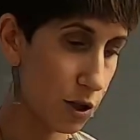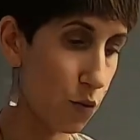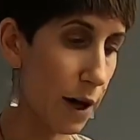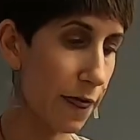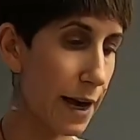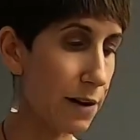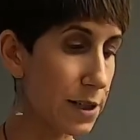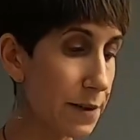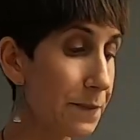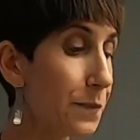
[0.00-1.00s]
to
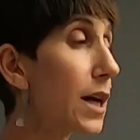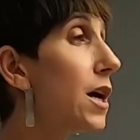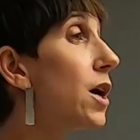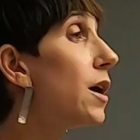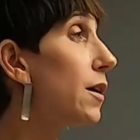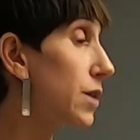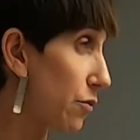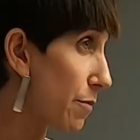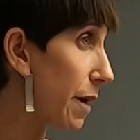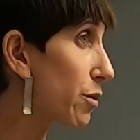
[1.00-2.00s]
1000.
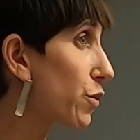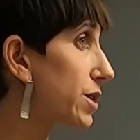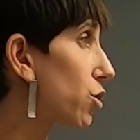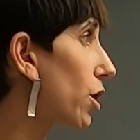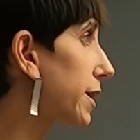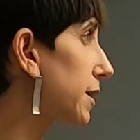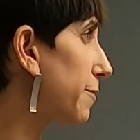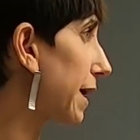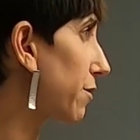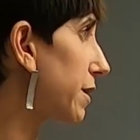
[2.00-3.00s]
Now remember, we're talking
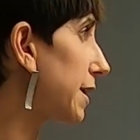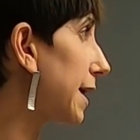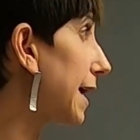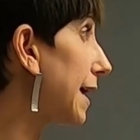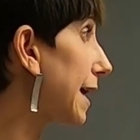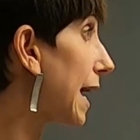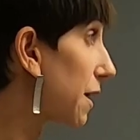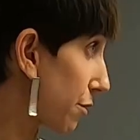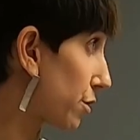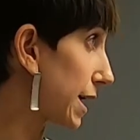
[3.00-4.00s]
about the
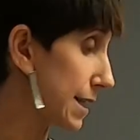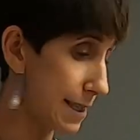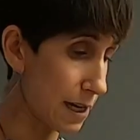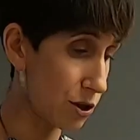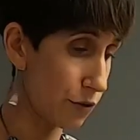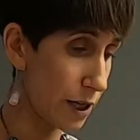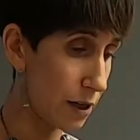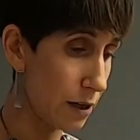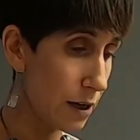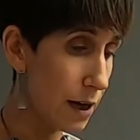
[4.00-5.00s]
8th or 9th
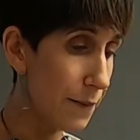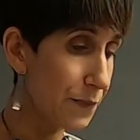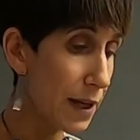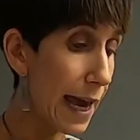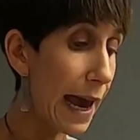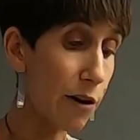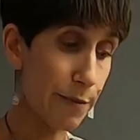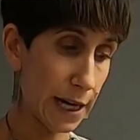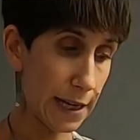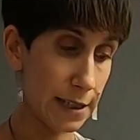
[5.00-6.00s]
century.
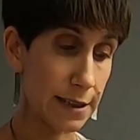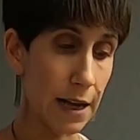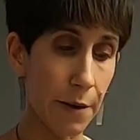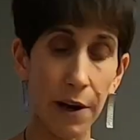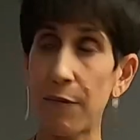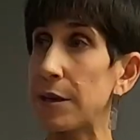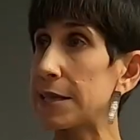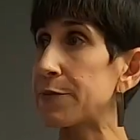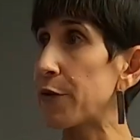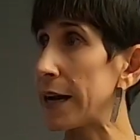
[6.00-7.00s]
Arabic and Islam have been
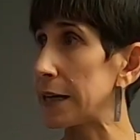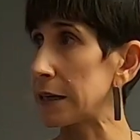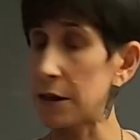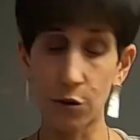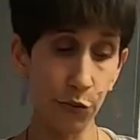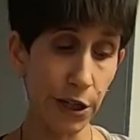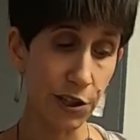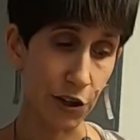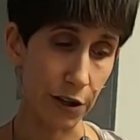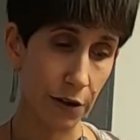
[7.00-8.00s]
spreading in the
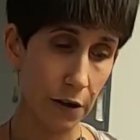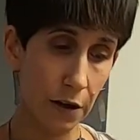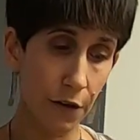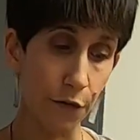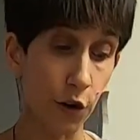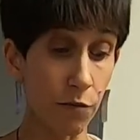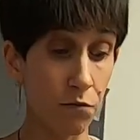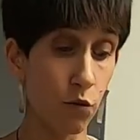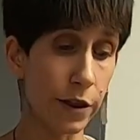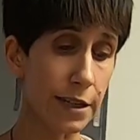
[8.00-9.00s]
region for
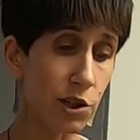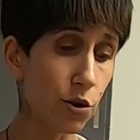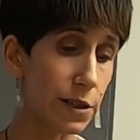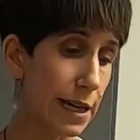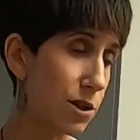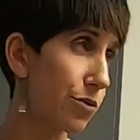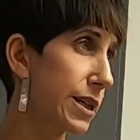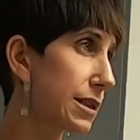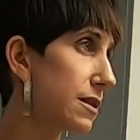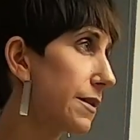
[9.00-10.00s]
more than 2
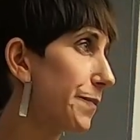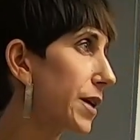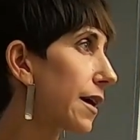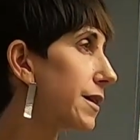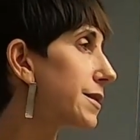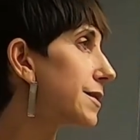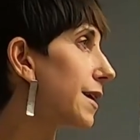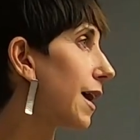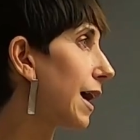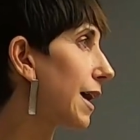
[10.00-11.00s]
centuries. This is
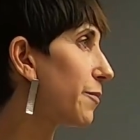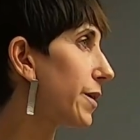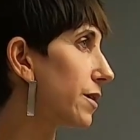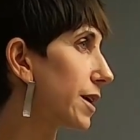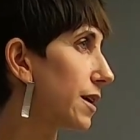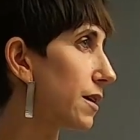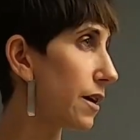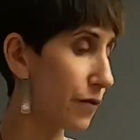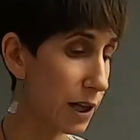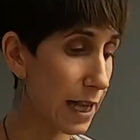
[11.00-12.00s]
a high period
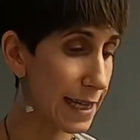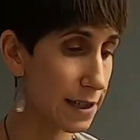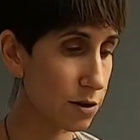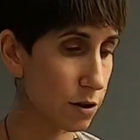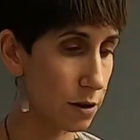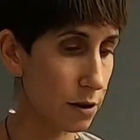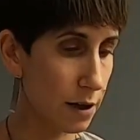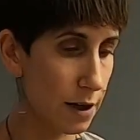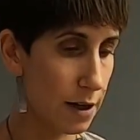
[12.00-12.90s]
of classical